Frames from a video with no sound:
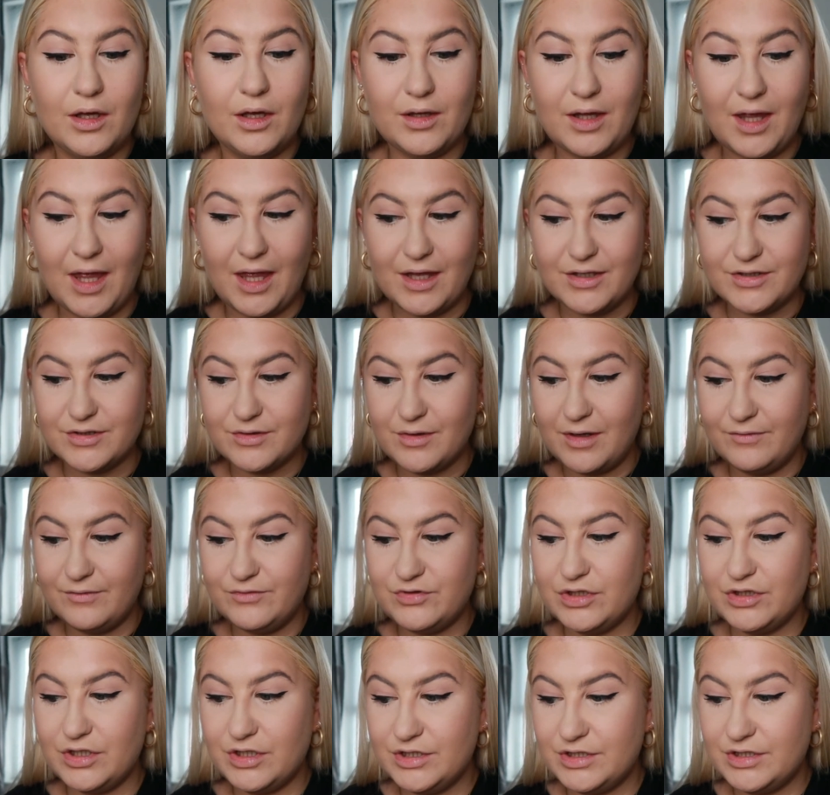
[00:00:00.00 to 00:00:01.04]
Okay, so
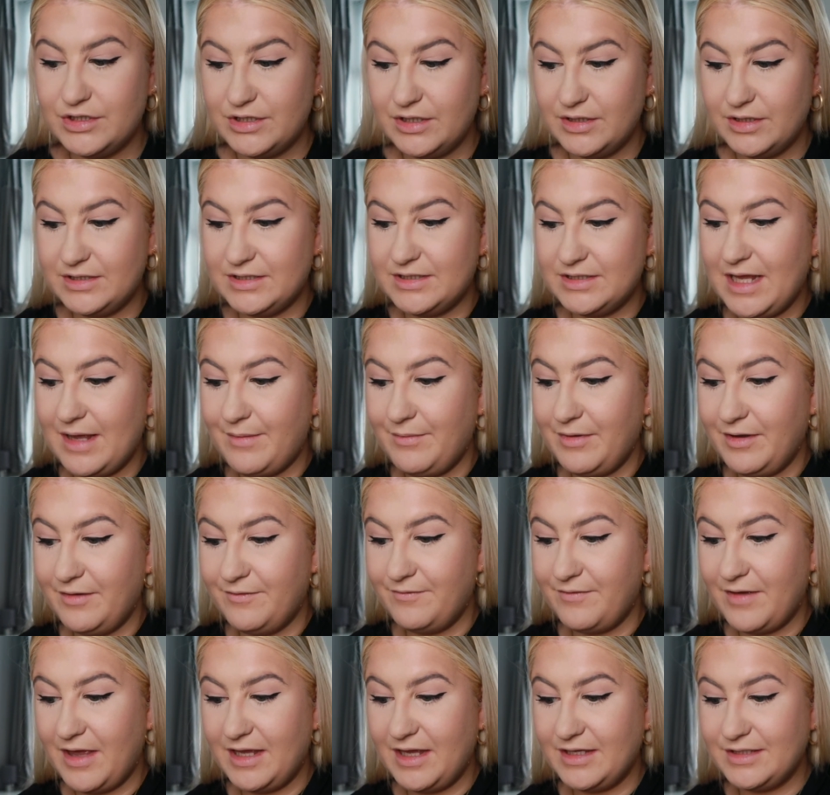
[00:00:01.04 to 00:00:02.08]
I've just set my
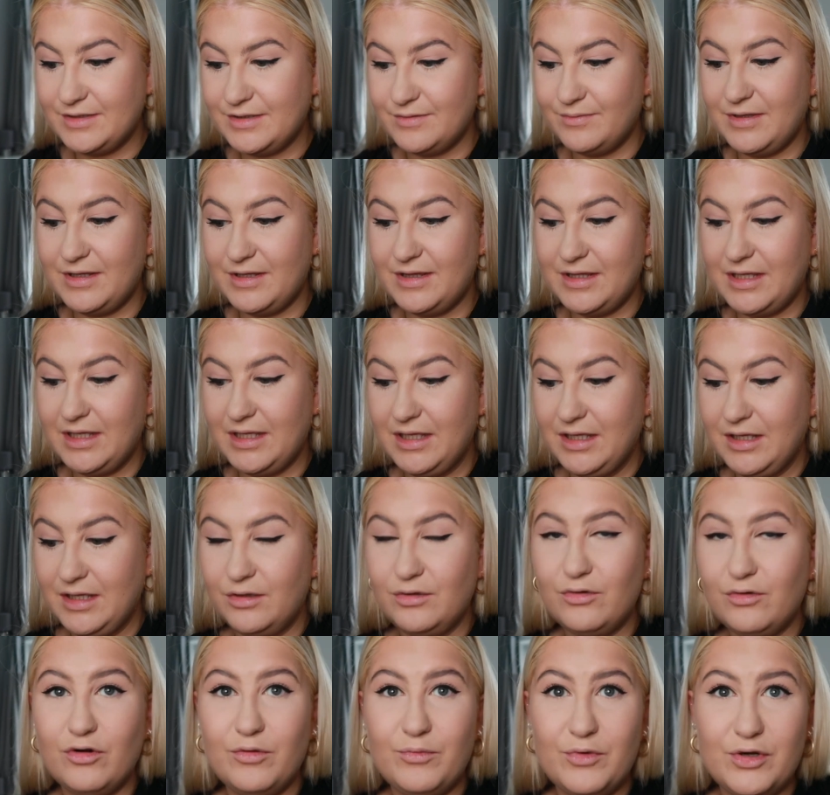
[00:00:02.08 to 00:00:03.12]
face with the
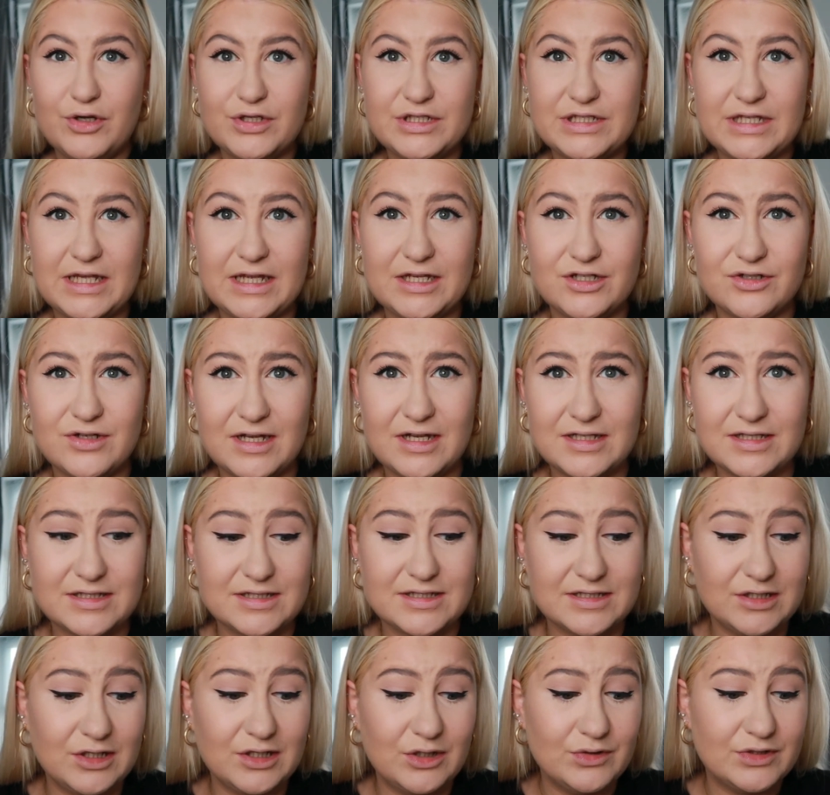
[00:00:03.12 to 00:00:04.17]
Laura Mercier
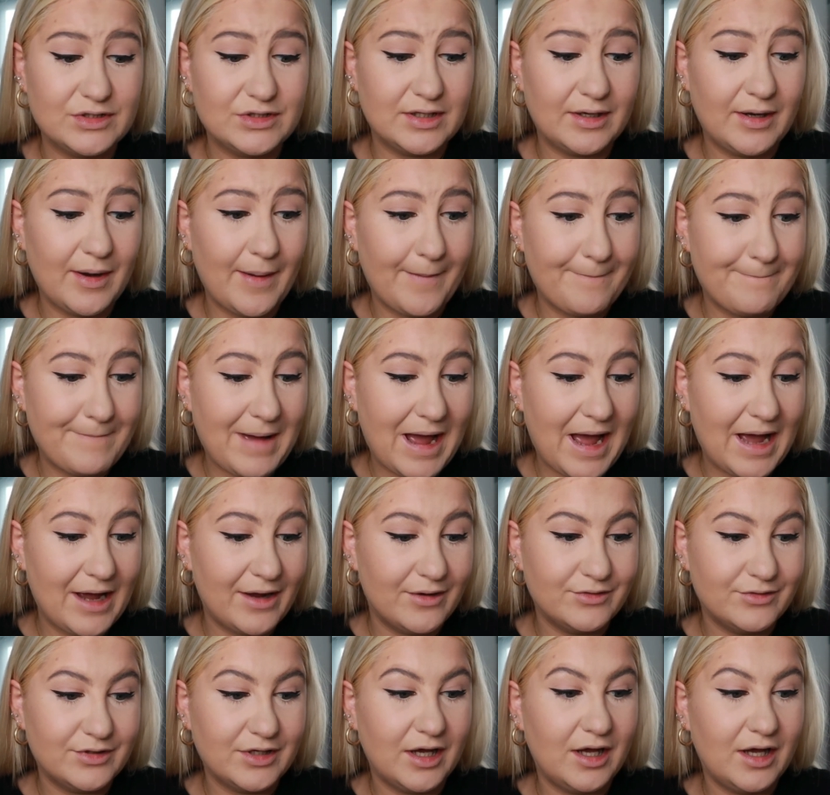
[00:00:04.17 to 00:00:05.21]
translucent
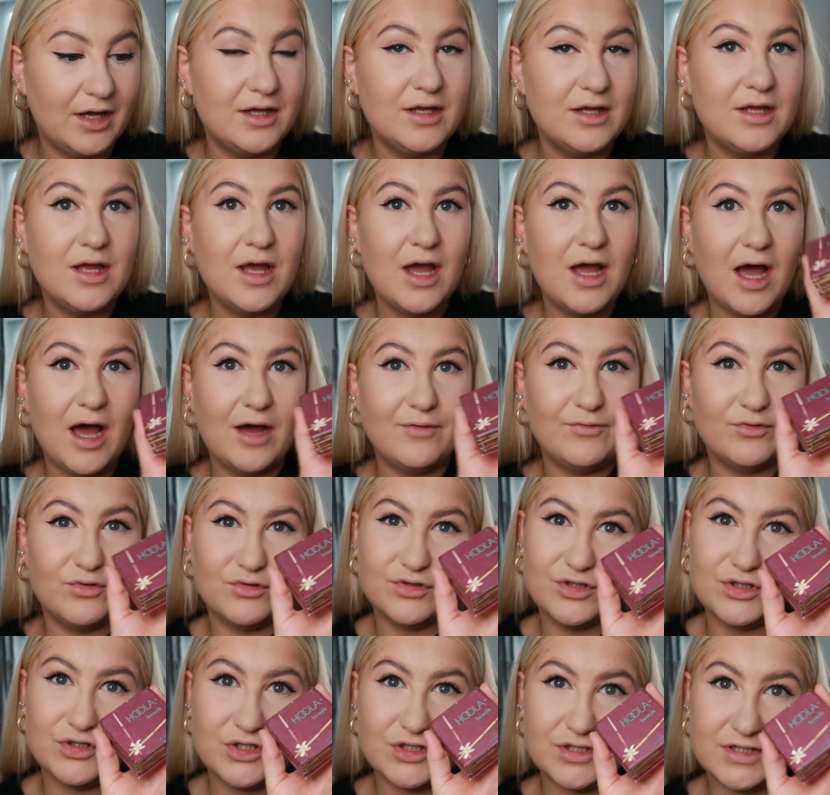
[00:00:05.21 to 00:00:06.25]
powder. I've
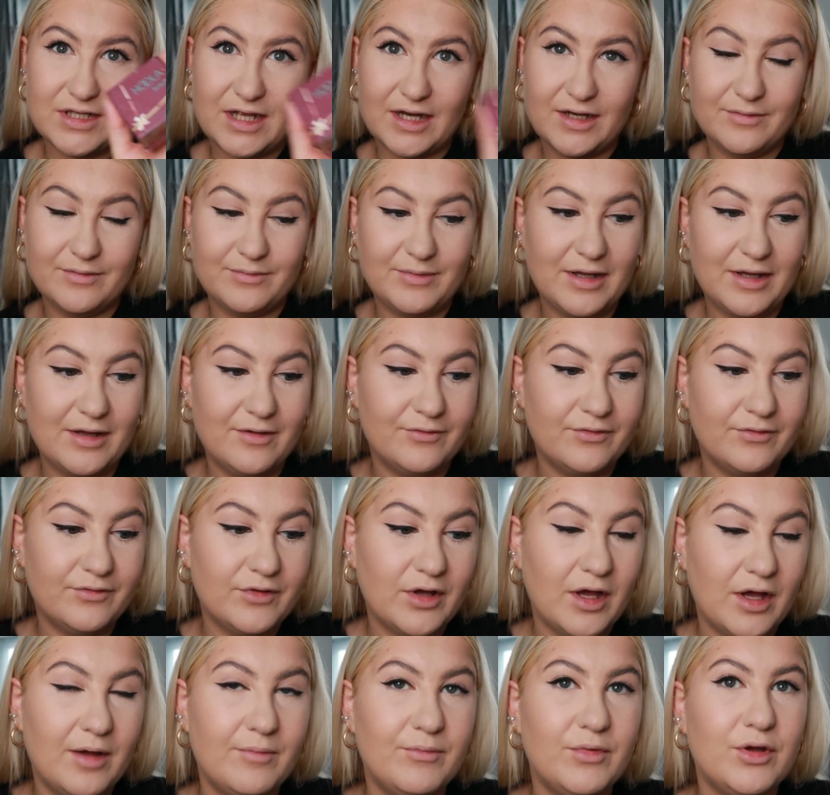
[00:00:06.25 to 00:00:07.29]
also just added a bit of
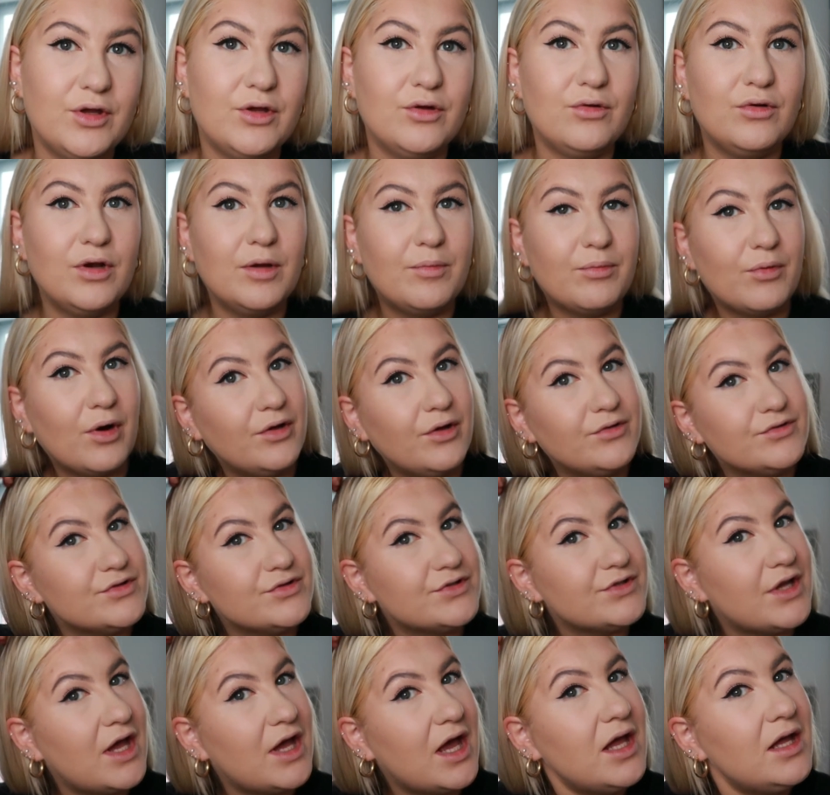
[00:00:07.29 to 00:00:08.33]
Hoola
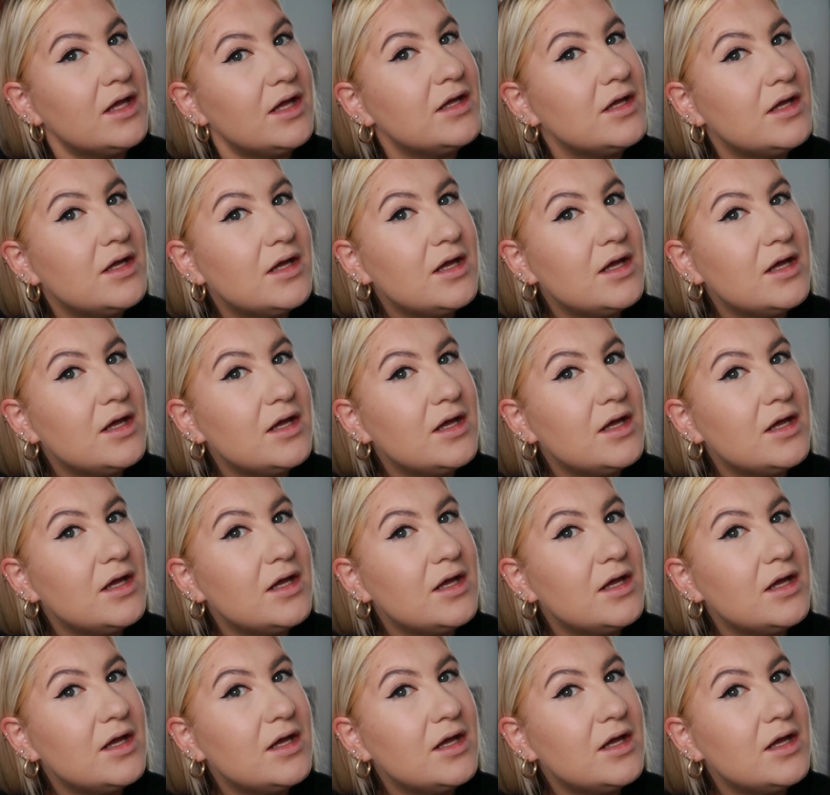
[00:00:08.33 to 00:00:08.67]
bronzer.